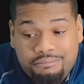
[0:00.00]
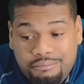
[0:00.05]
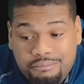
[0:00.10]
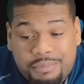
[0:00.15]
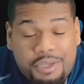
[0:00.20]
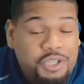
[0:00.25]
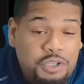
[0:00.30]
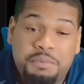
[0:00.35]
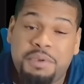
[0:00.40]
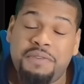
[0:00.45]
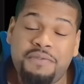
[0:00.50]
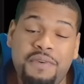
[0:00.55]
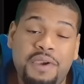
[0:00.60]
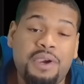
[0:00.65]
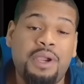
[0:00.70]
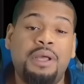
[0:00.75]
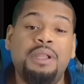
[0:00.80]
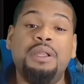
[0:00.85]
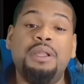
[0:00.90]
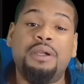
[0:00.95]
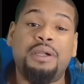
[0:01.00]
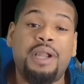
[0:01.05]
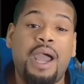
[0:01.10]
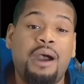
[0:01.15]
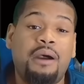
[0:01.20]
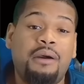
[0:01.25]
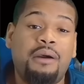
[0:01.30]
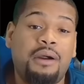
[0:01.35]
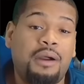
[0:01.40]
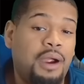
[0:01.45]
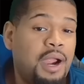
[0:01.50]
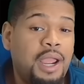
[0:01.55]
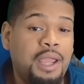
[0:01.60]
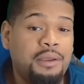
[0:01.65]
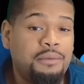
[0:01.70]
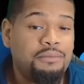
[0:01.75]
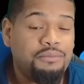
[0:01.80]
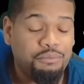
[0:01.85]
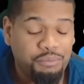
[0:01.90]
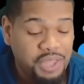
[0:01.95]
it should be very clear now, all right,
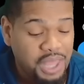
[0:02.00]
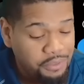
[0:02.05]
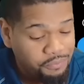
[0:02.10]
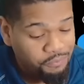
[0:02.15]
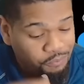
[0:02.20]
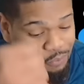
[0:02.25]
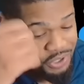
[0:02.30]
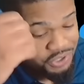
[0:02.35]
that we